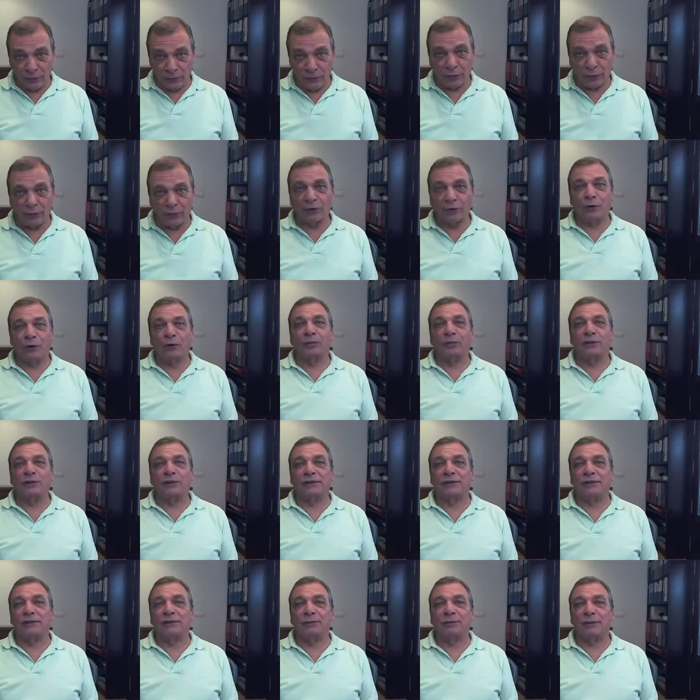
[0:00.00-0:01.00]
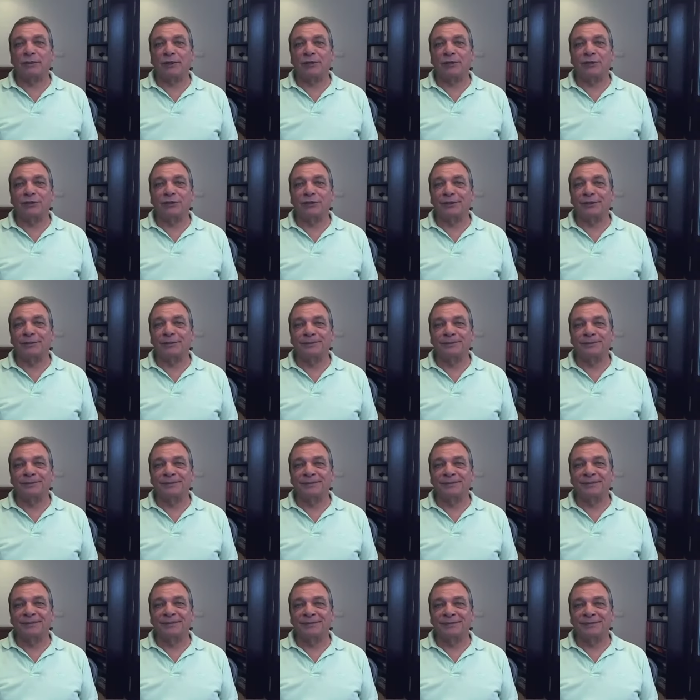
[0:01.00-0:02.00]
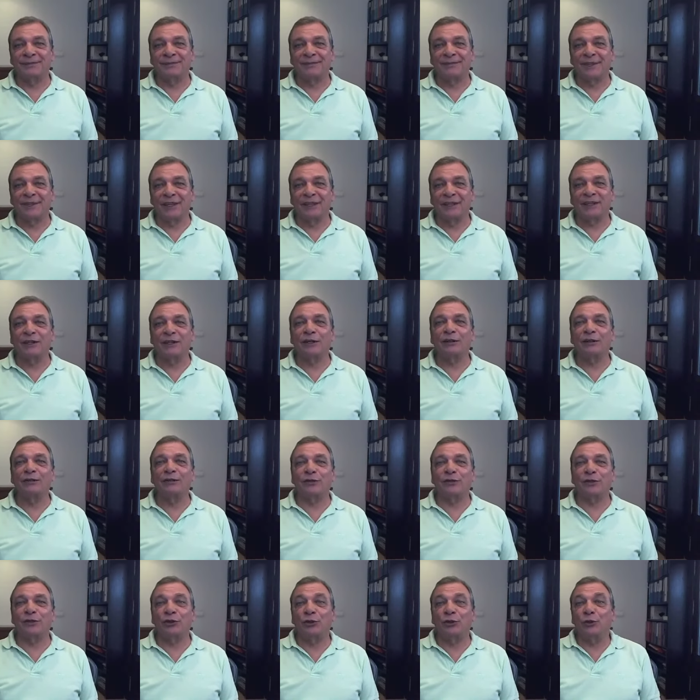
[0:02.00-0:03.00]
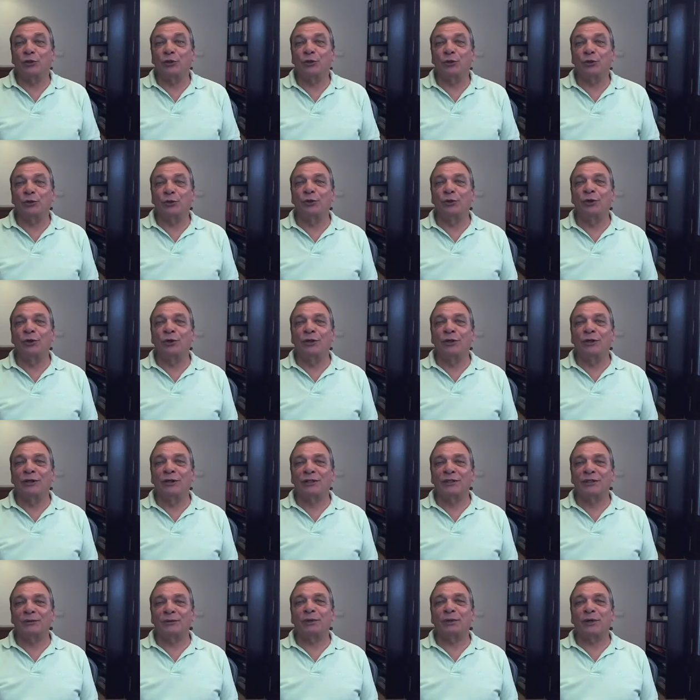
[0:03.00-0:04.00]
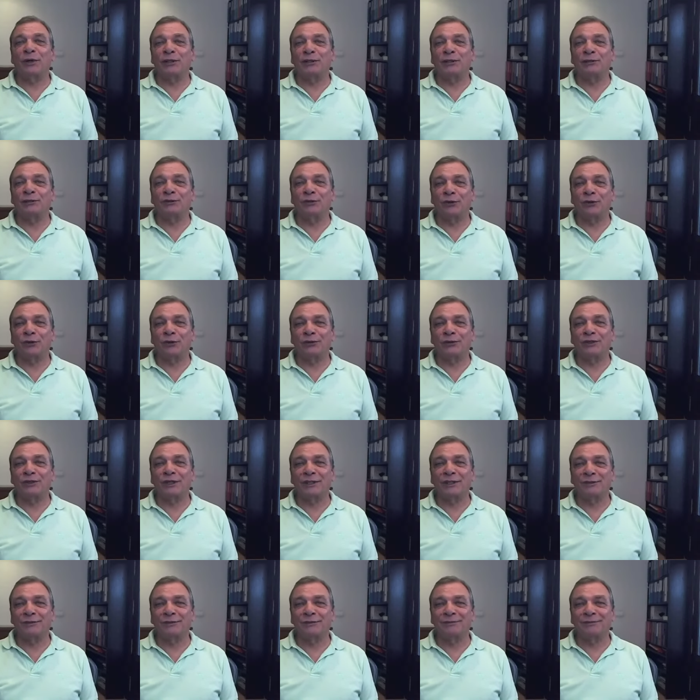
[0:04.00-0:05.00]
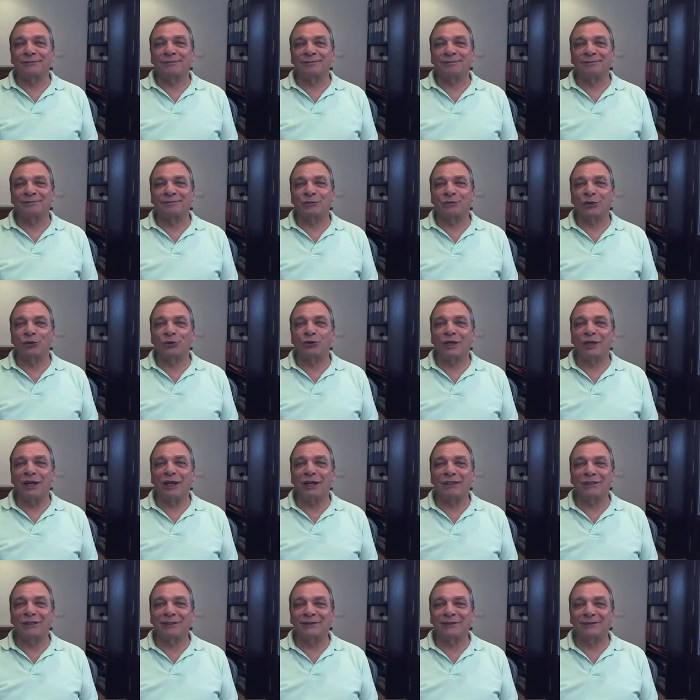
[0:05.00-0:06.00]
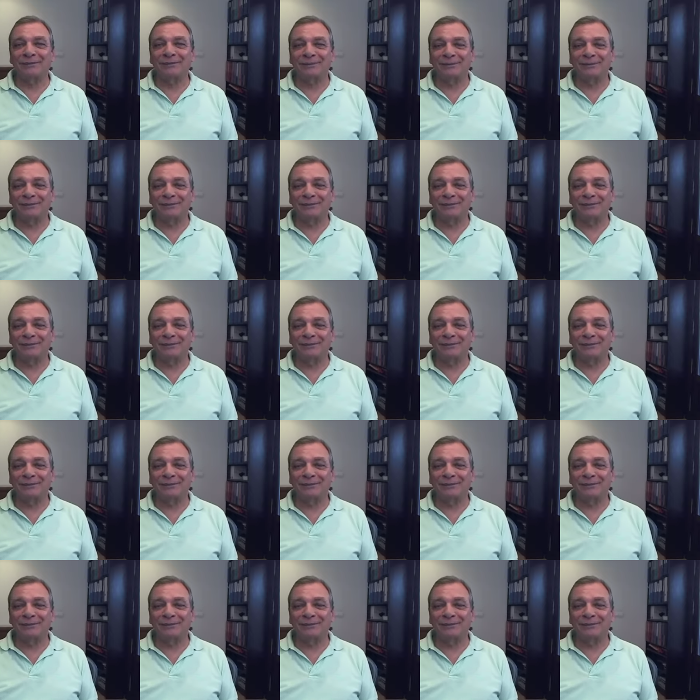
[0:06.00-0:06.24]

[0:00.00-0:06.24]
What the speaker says: you for your participation and have a new space for yourself. Good night.